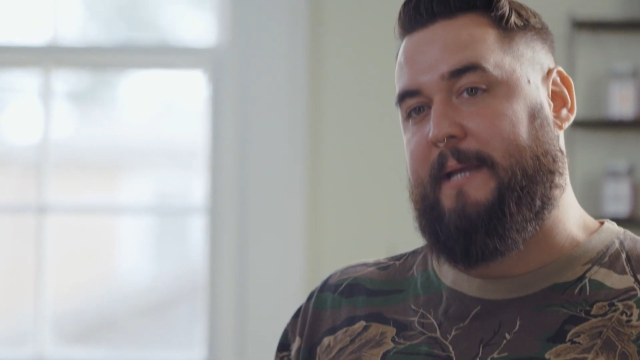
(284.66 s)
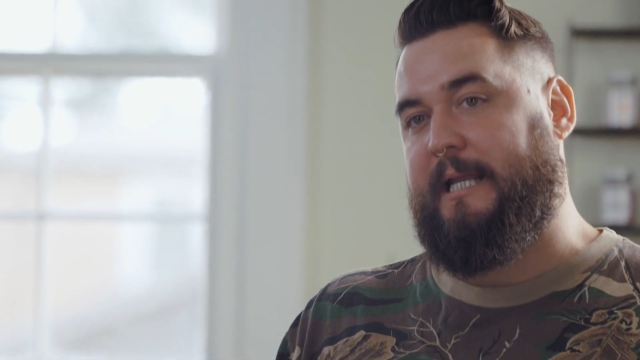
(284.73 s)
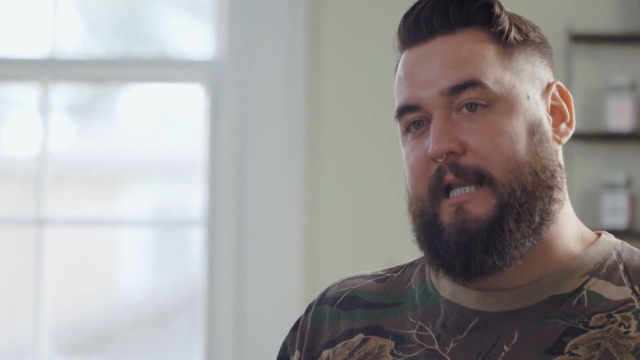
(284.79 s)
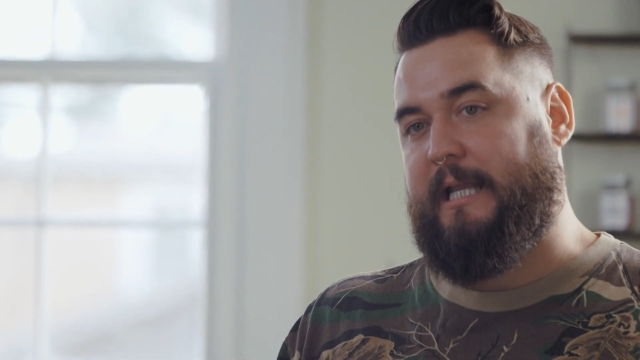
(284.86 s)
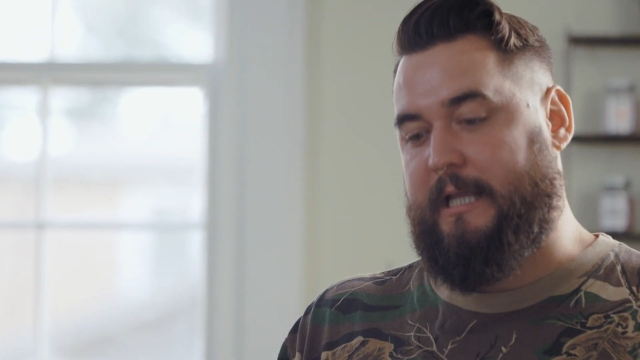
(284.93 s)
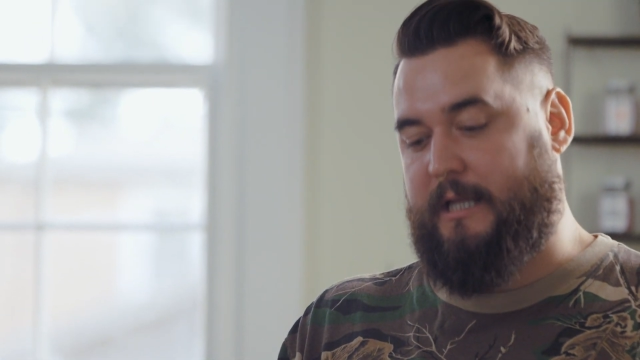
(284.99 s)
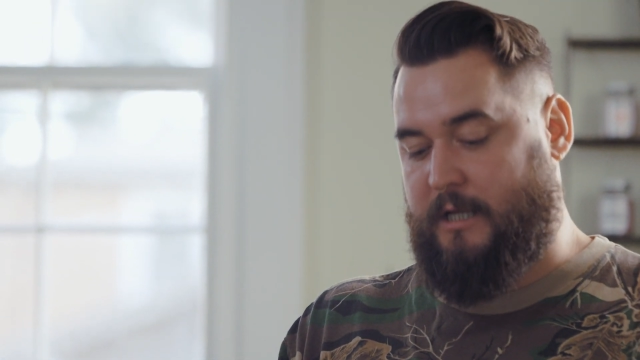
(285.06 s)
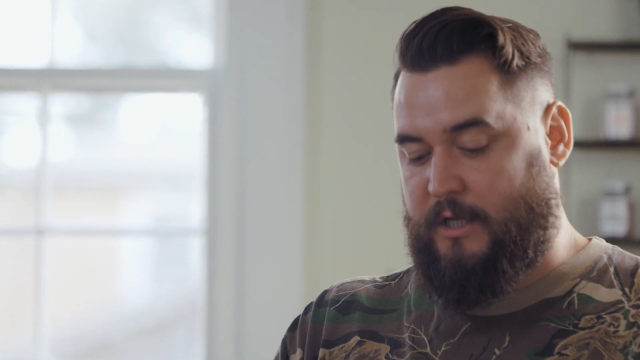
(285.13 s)

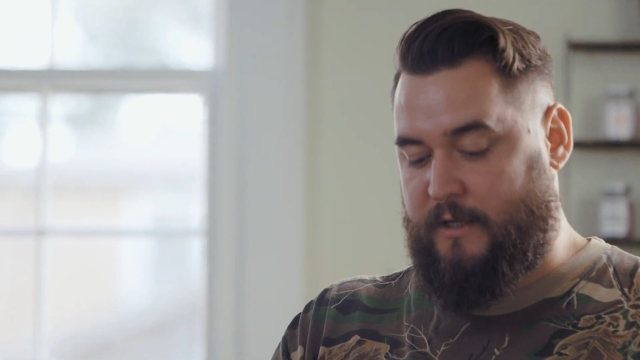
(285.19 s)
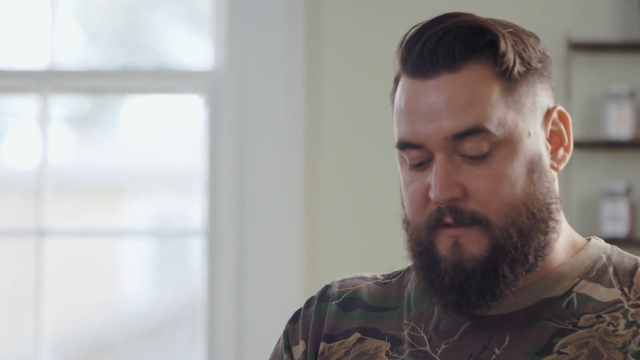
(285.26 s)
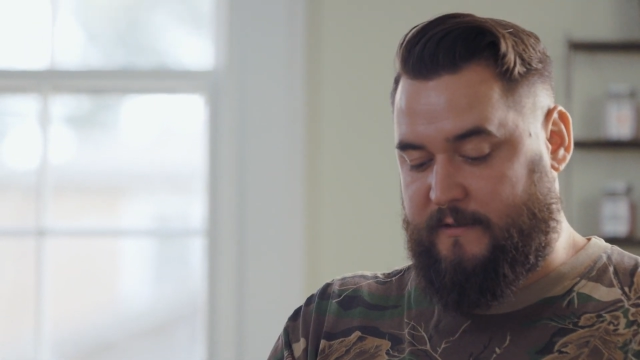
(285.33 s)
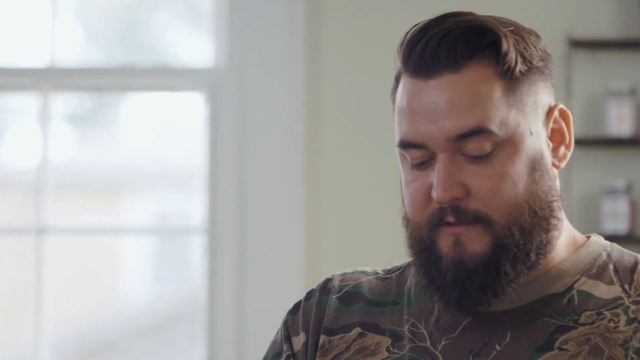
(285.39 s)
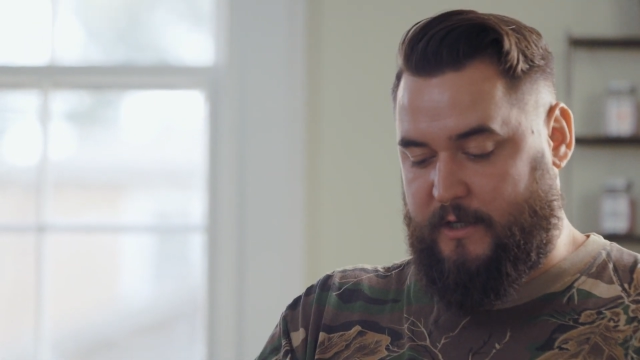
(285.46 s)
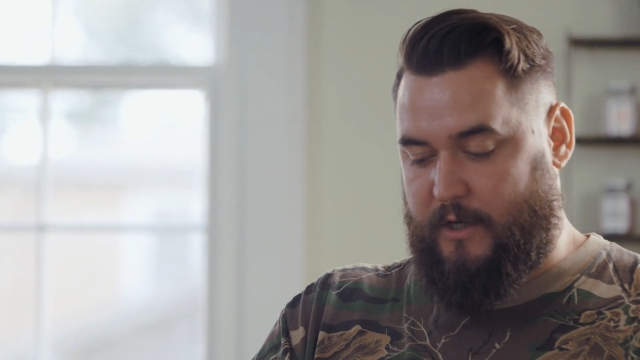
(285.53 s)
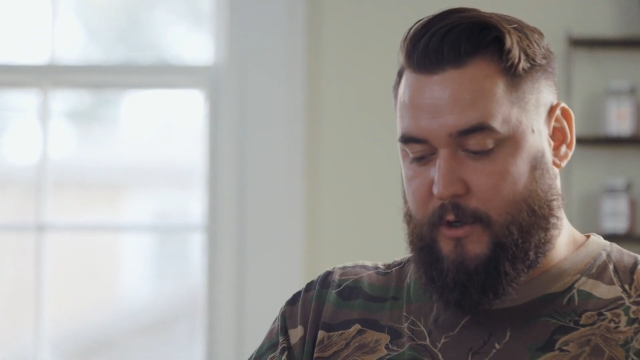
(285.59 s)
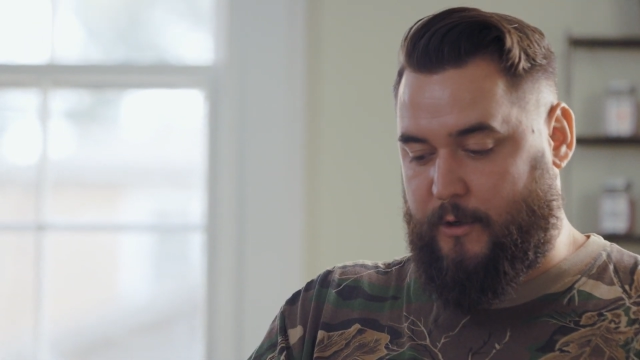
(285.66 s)
meaty.
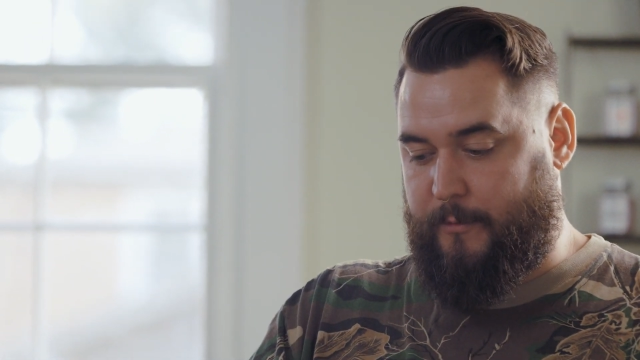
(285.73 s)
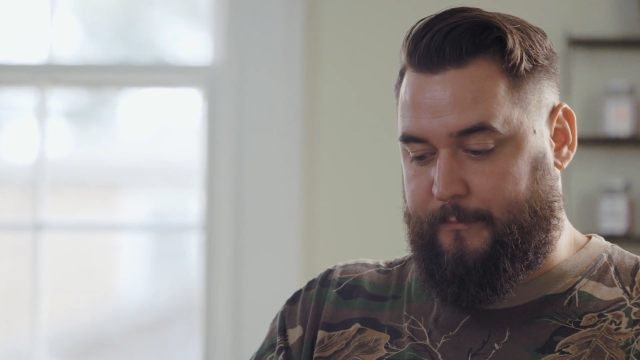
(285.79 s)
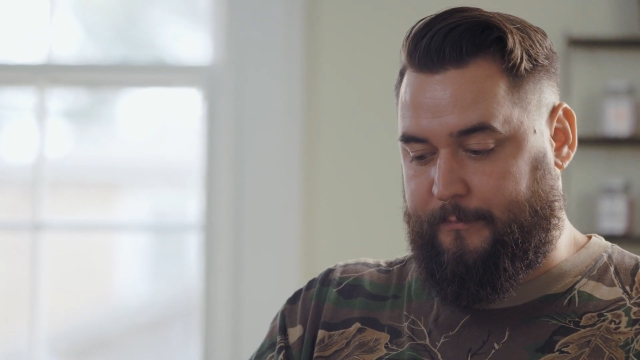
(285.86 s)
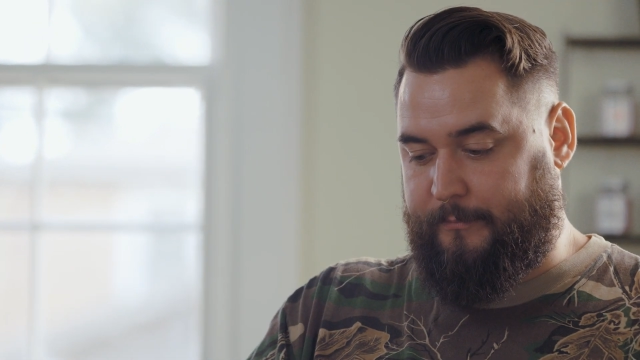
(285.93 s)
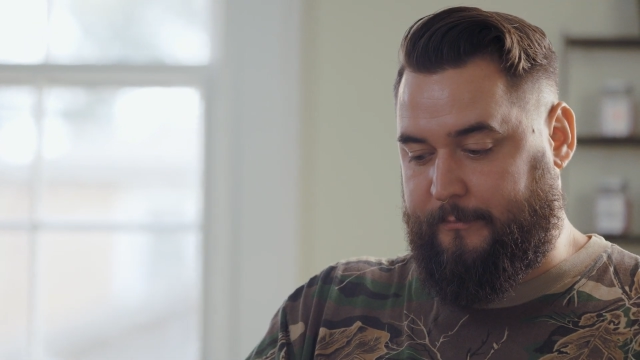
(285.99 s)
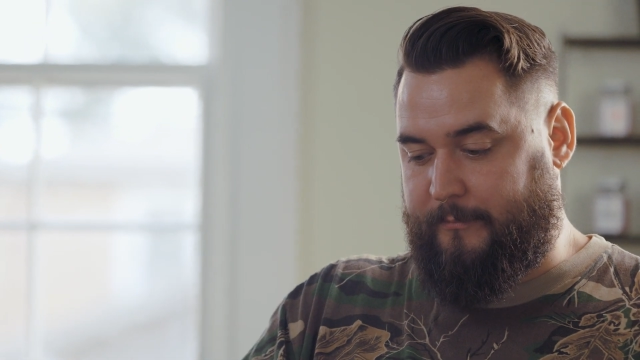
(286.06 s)
So